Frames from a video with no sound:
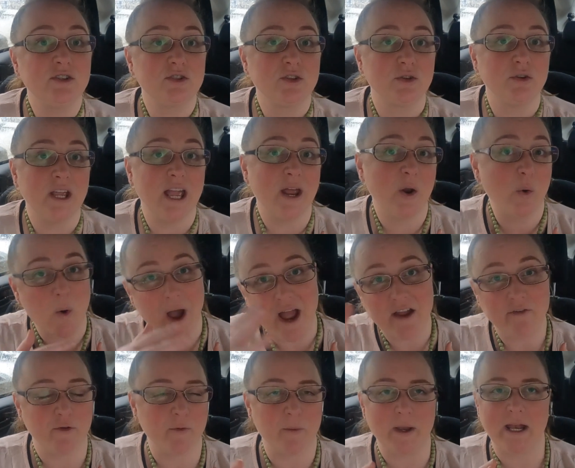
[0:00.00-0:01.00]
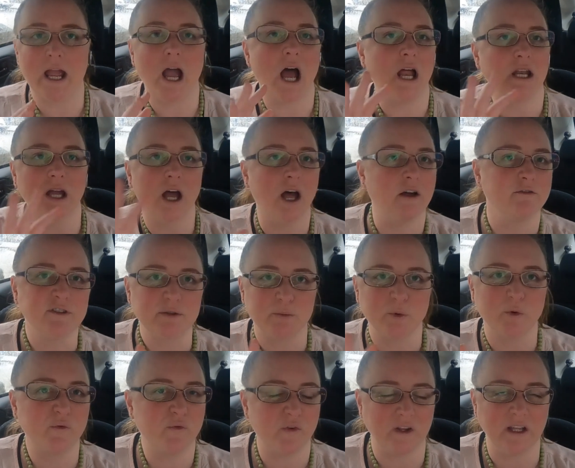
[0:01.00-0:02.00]
to get away from any
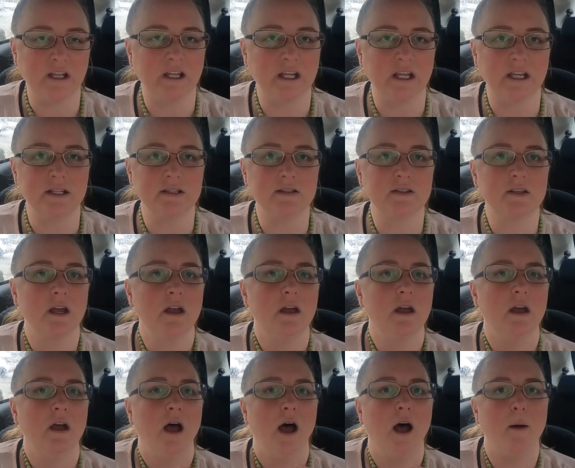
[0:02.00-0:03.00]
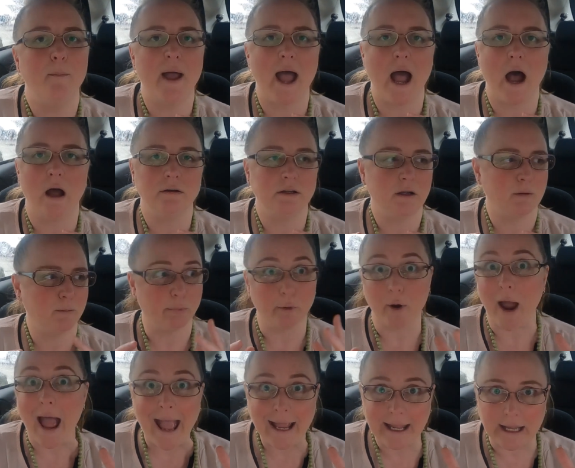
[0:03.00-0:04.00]
uncomfortable feelings about
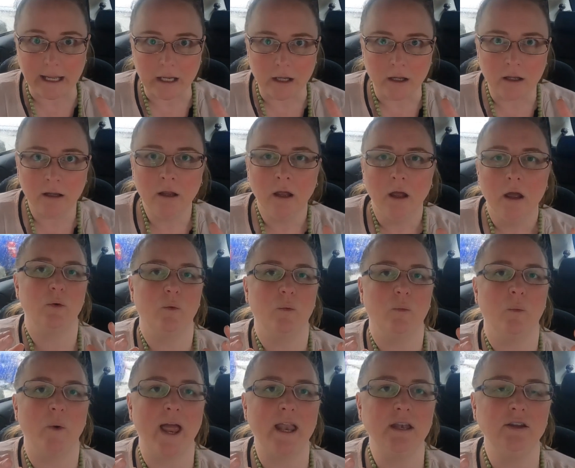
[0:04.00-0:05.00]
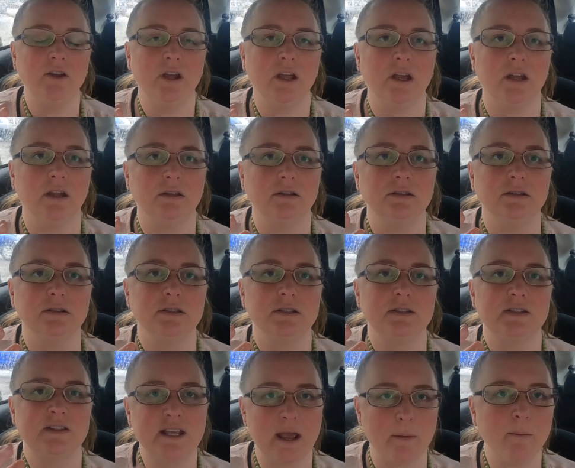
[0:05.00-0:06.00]
bragging when you can
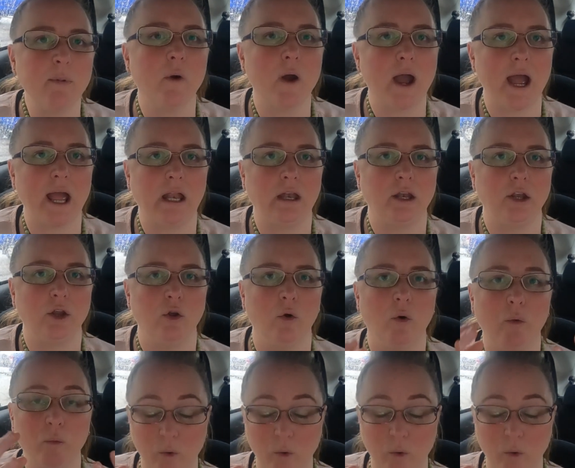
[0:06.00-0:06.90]
separate your